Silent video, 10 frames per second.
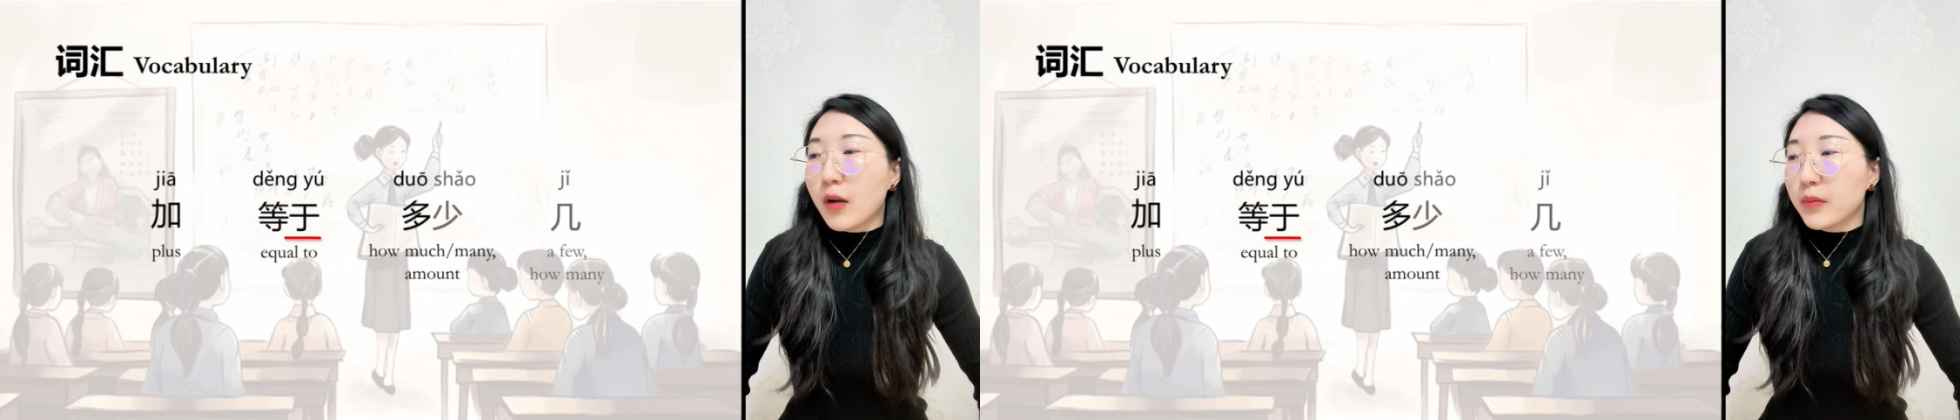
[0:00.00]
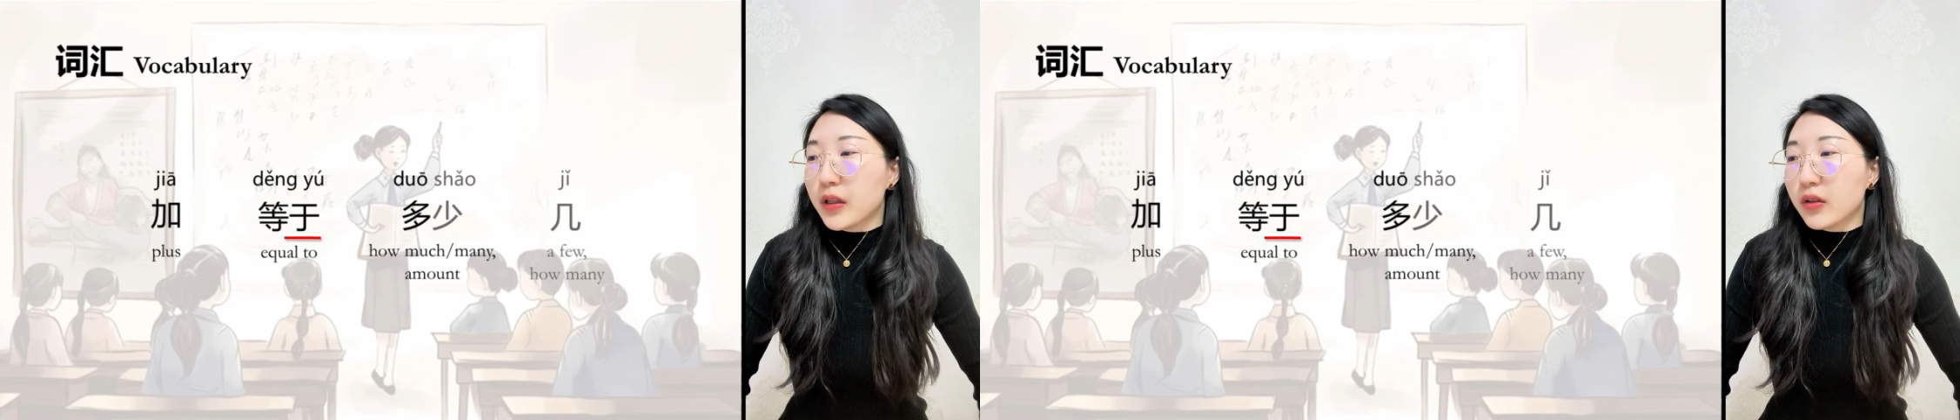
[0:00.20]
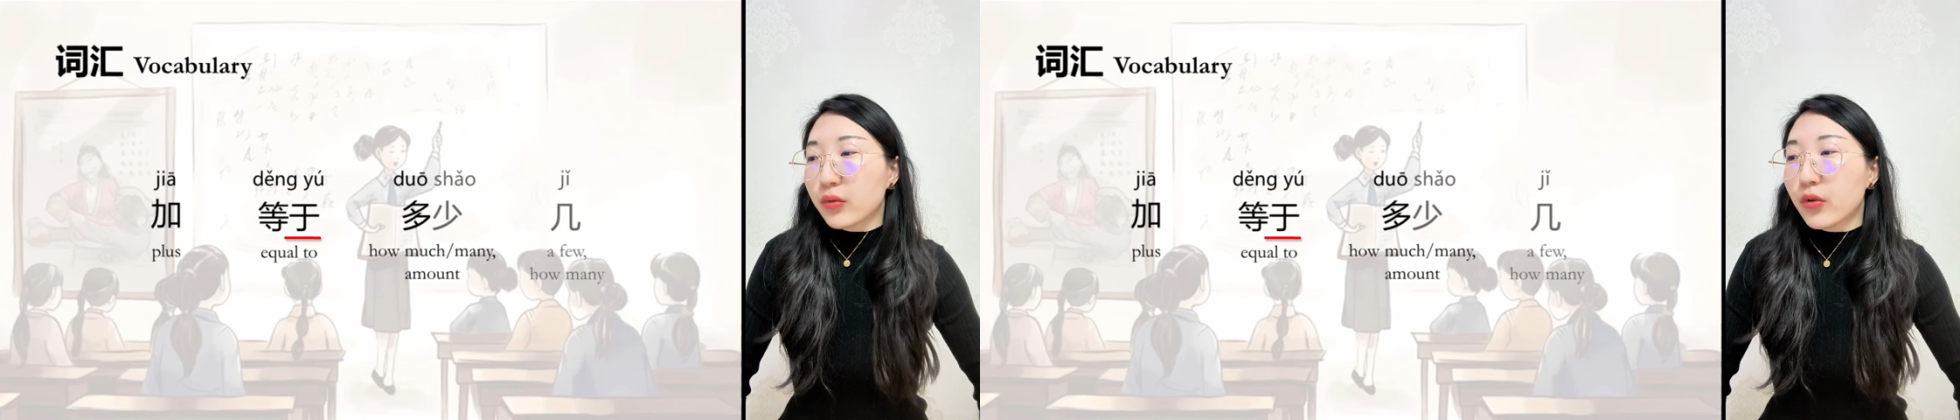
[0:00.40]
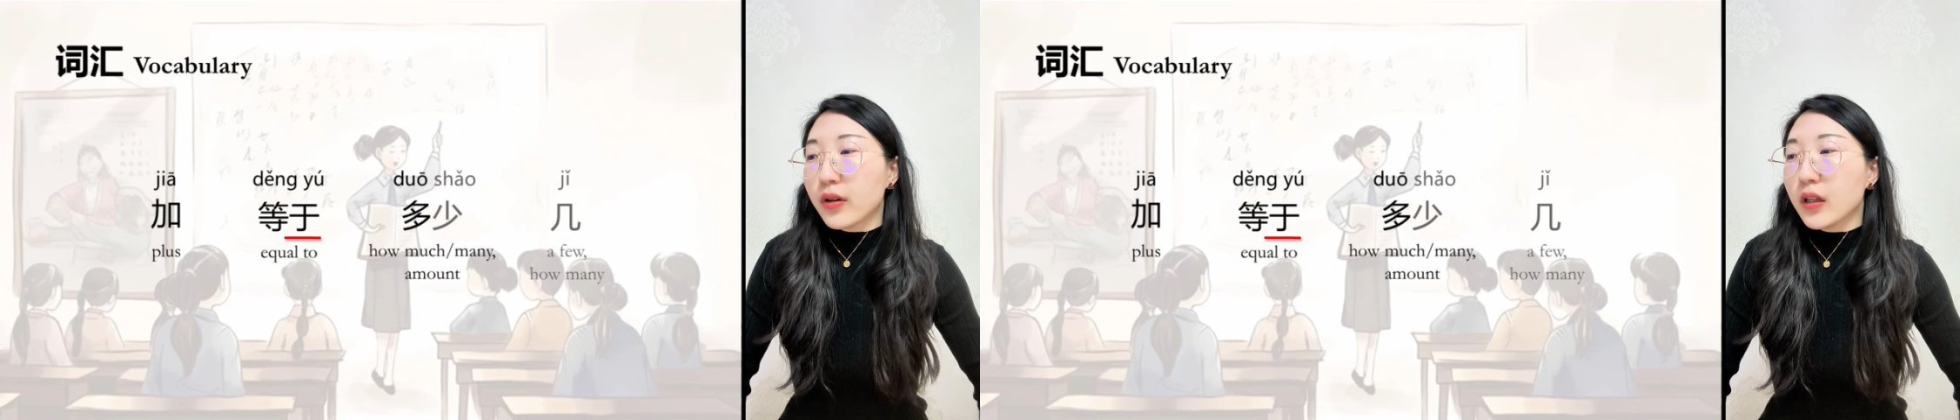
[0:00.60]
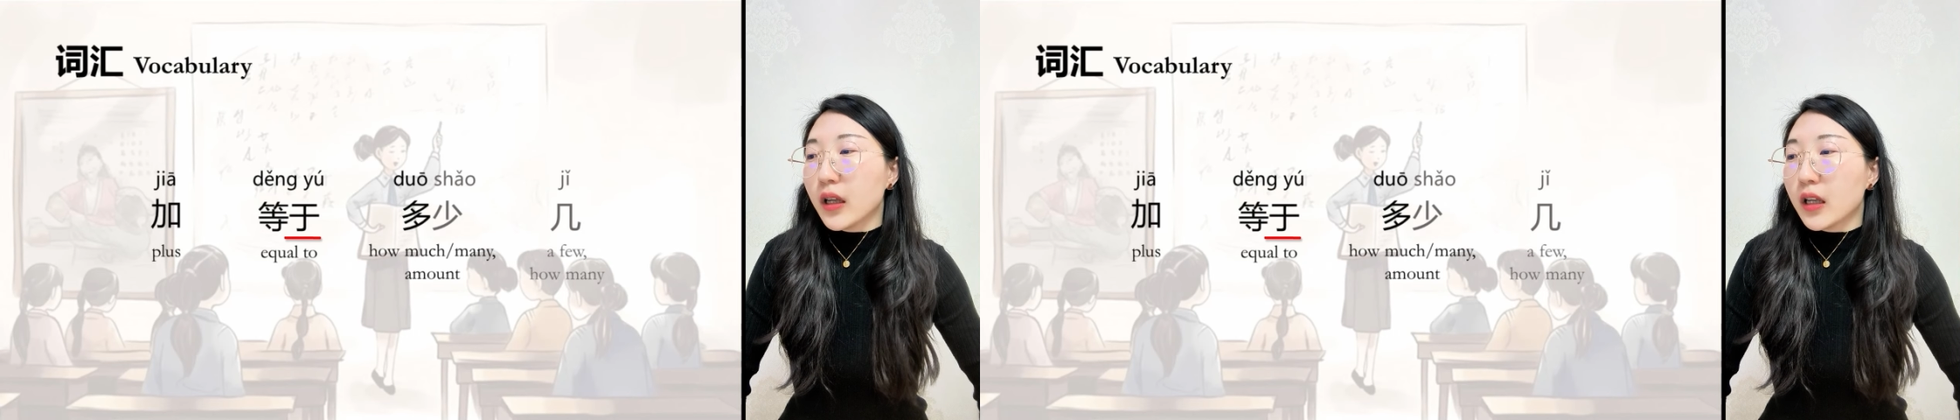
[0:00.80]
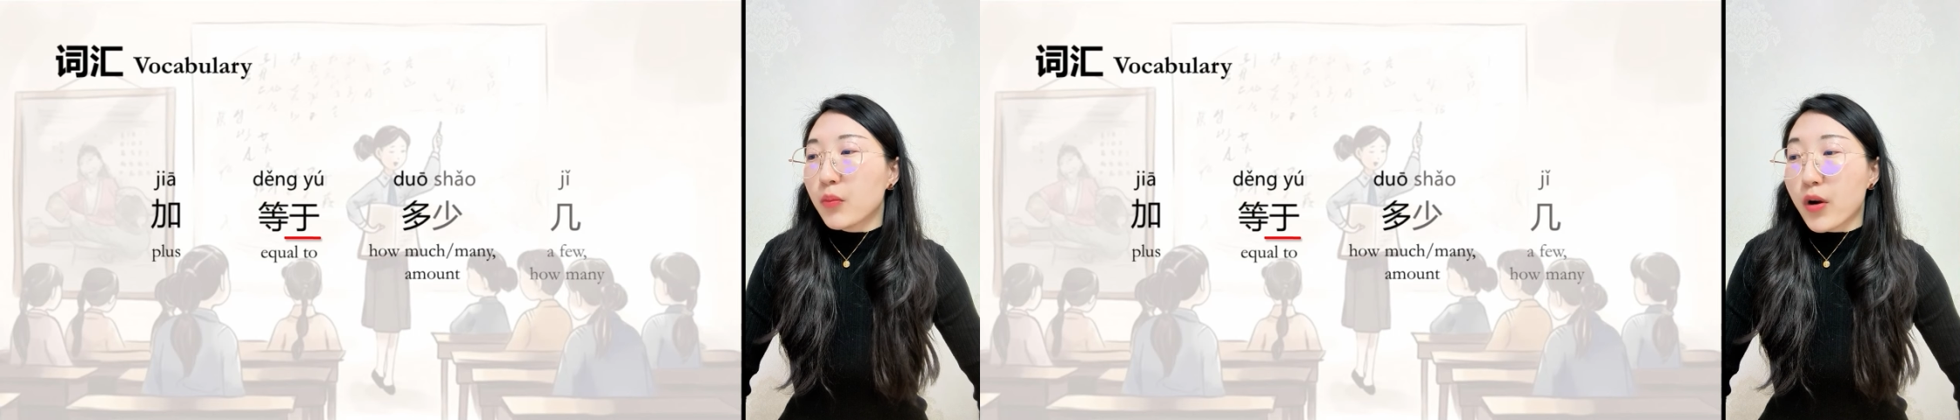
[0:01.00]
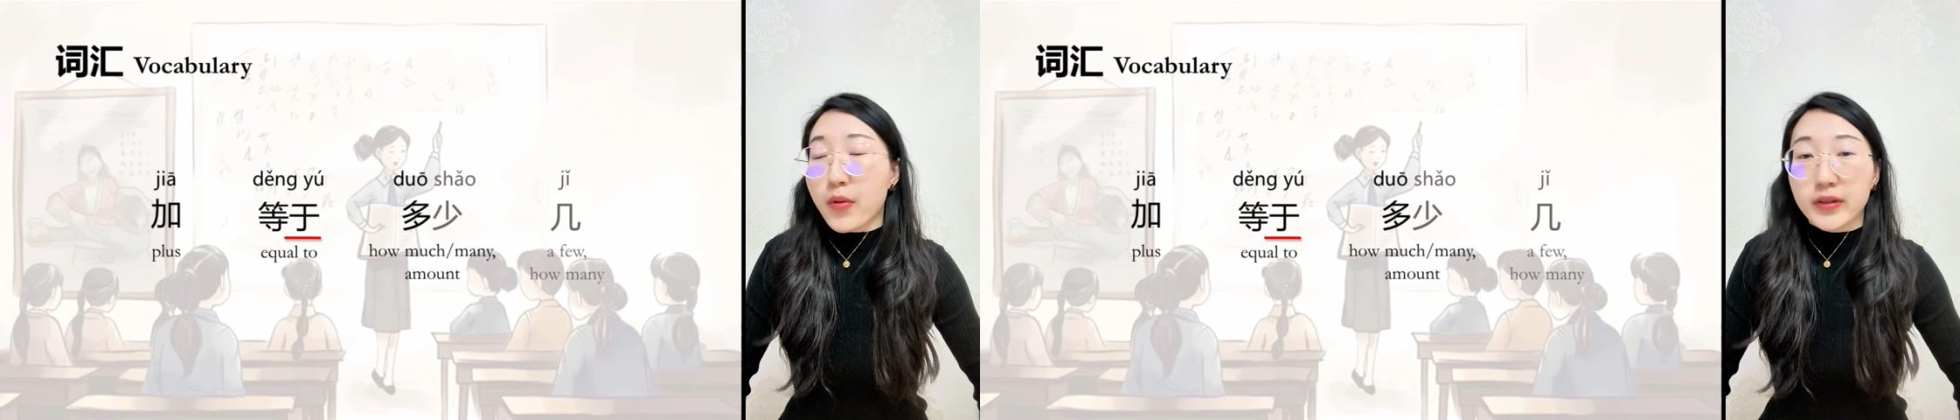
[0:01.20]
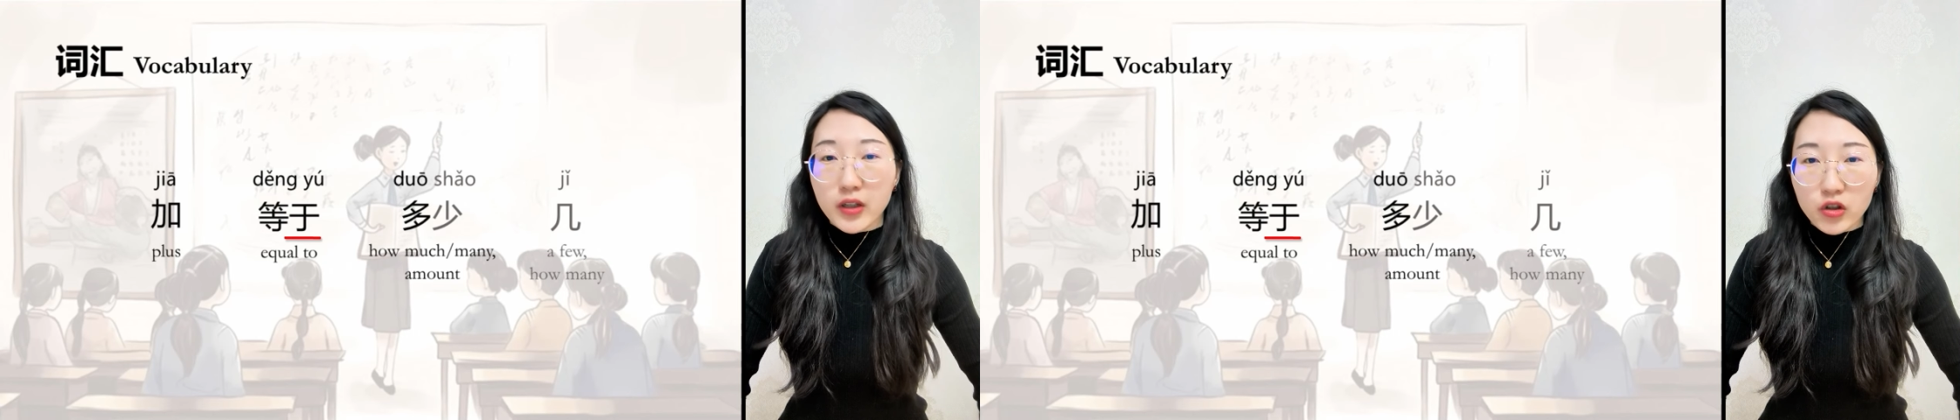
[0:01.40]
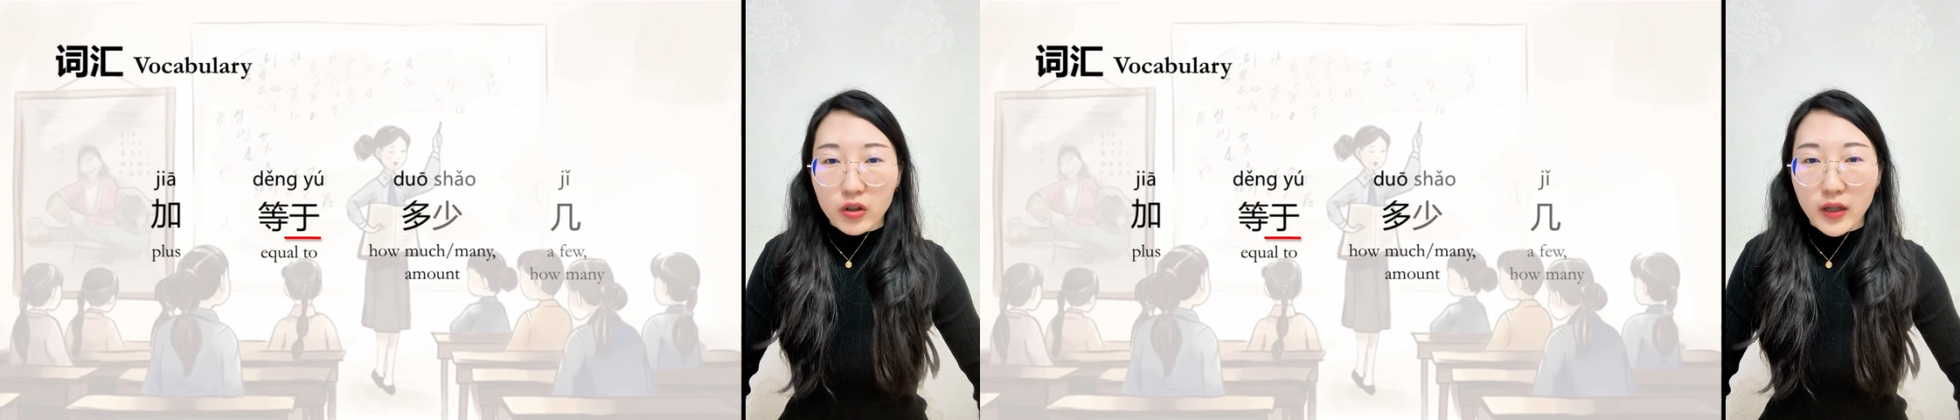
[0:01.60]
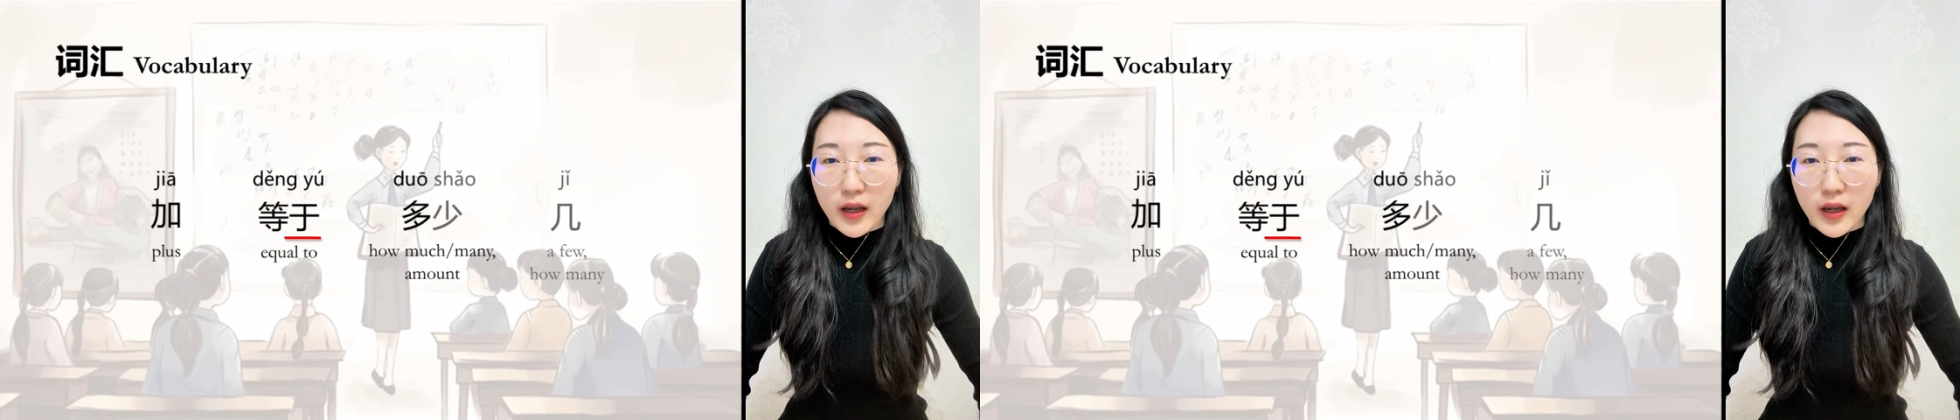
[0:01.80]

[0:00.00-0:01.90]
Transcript: is usually a preposition